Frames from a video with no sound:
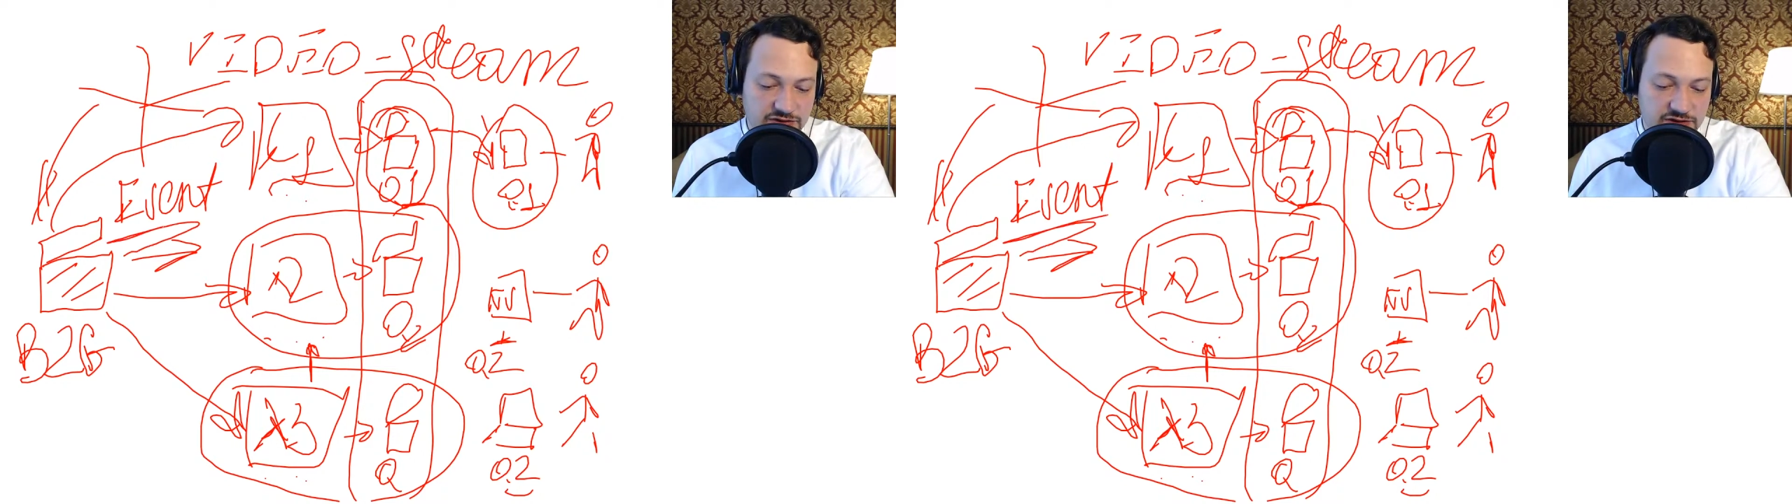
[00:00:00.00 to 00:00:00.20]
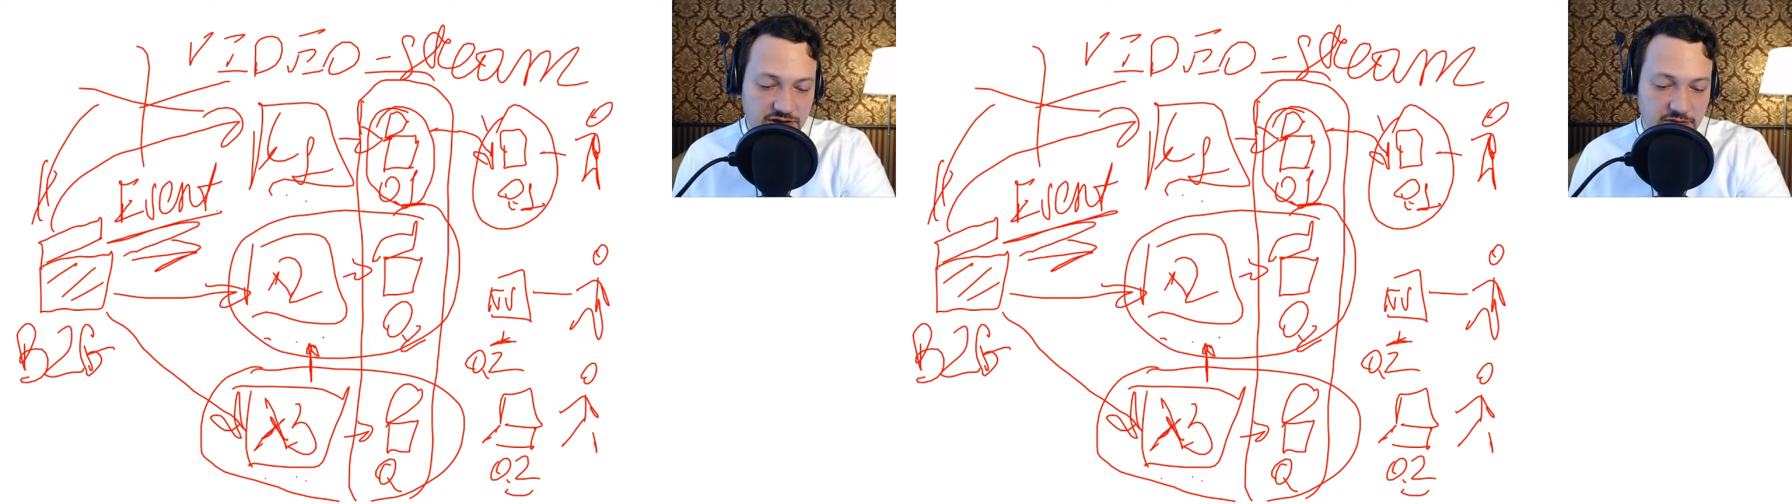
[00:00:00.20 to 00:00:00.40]

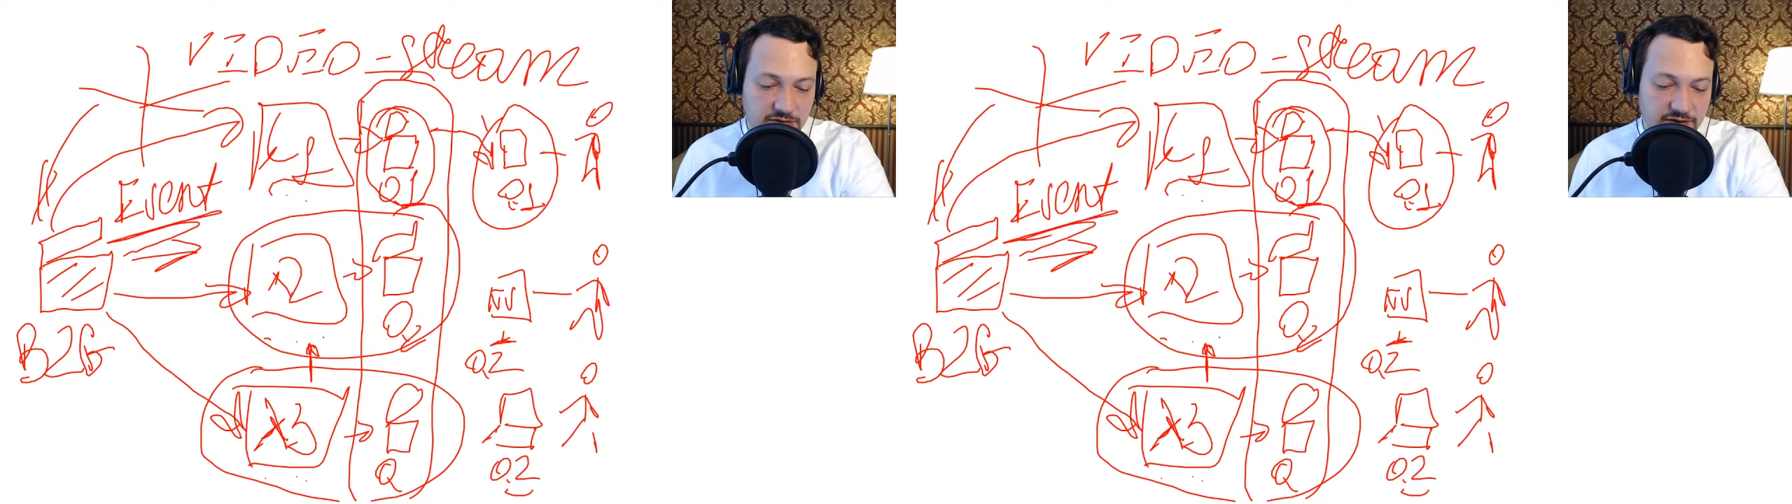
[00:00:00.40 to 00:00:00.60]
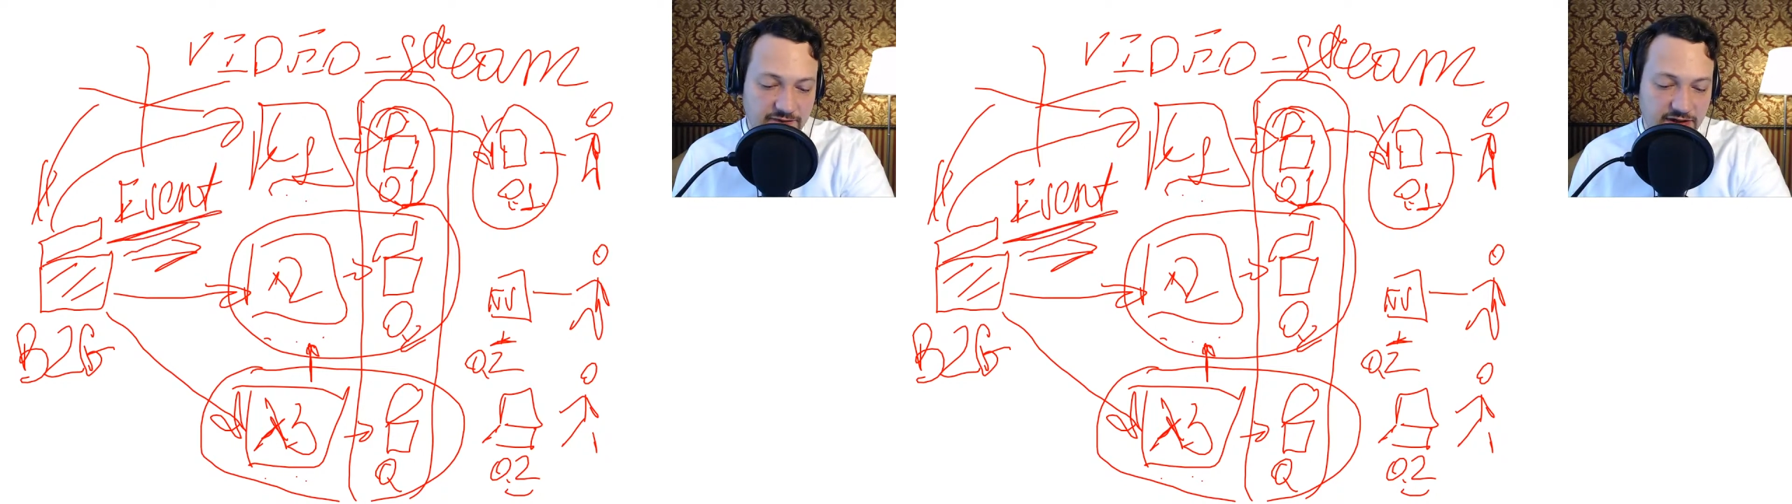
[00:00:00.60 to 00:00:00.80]
some
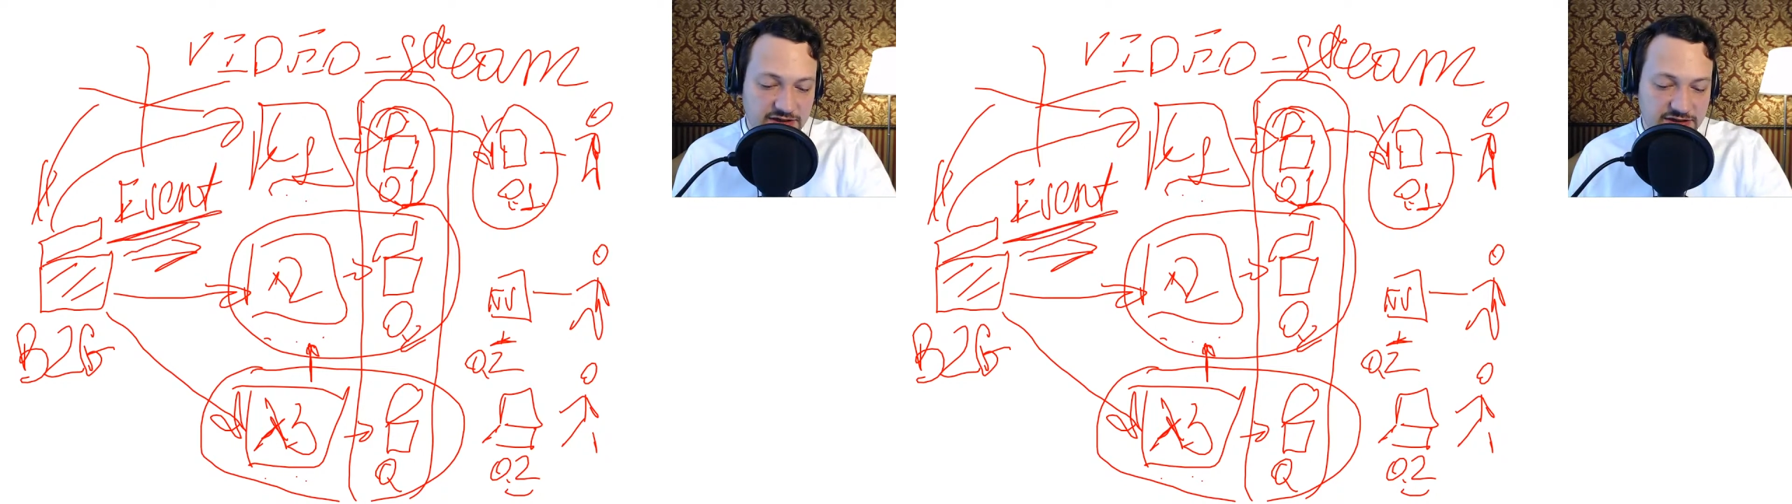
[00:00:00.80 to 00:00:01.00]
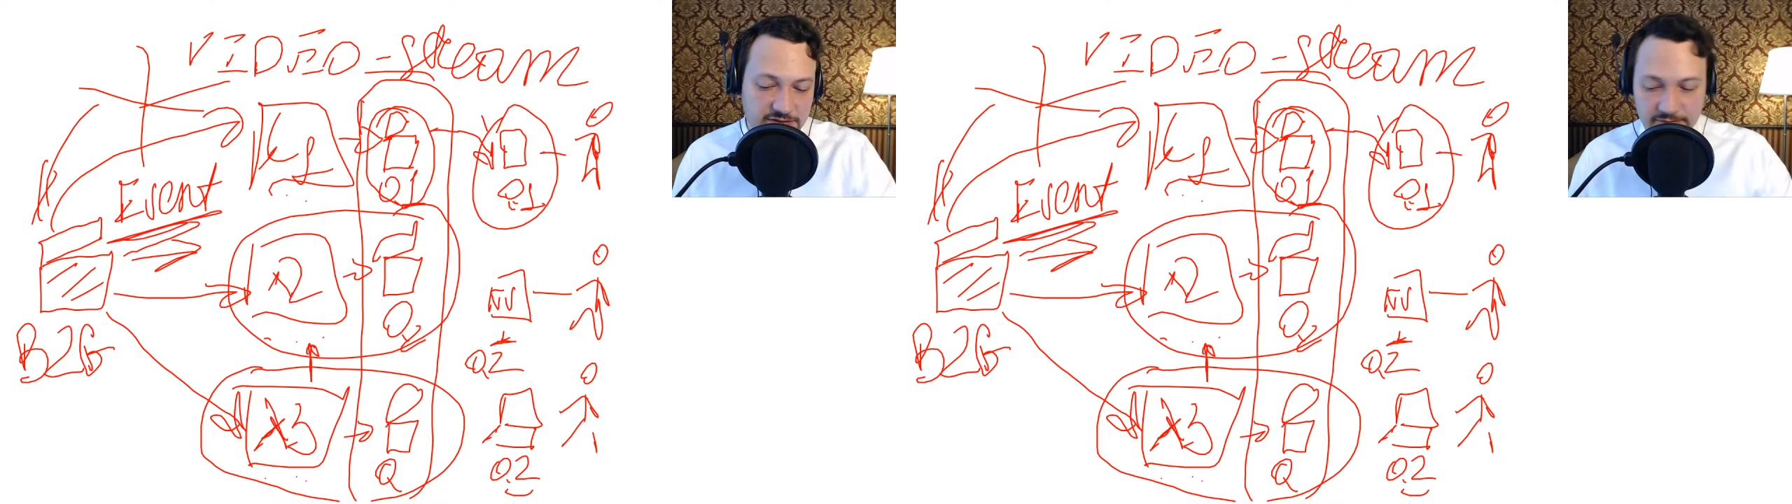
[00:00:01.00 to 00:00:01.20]

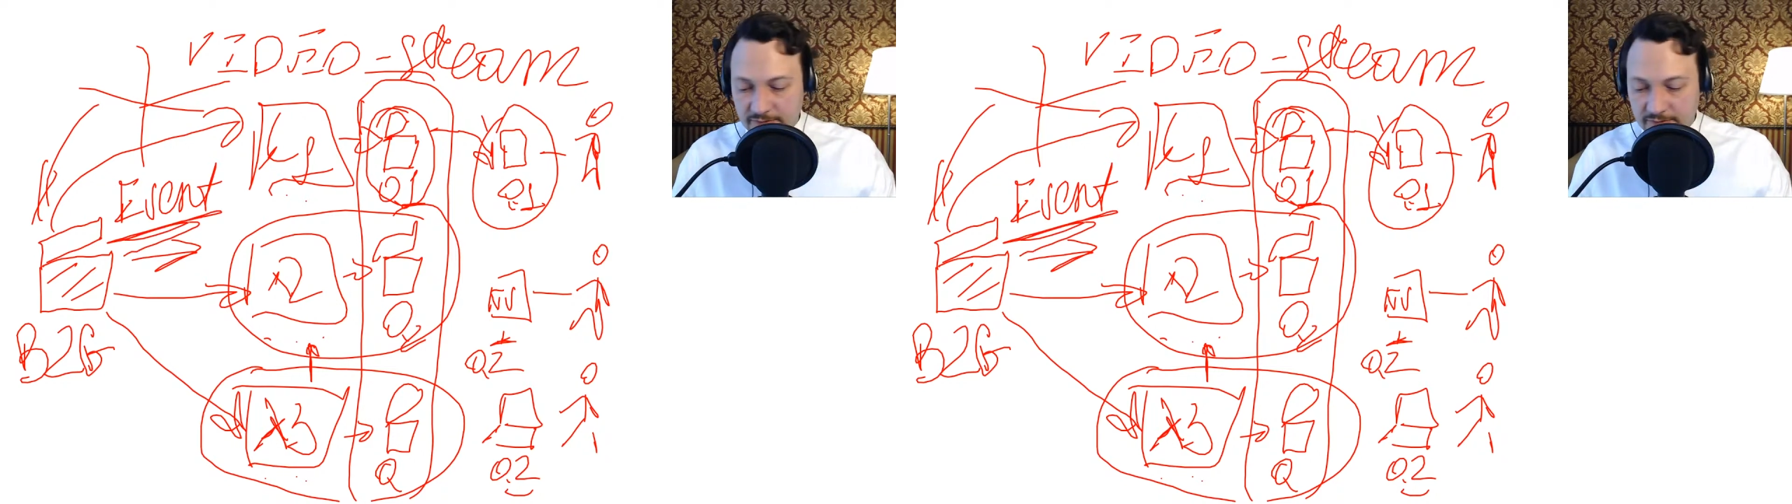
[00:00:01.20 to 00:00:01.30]
events.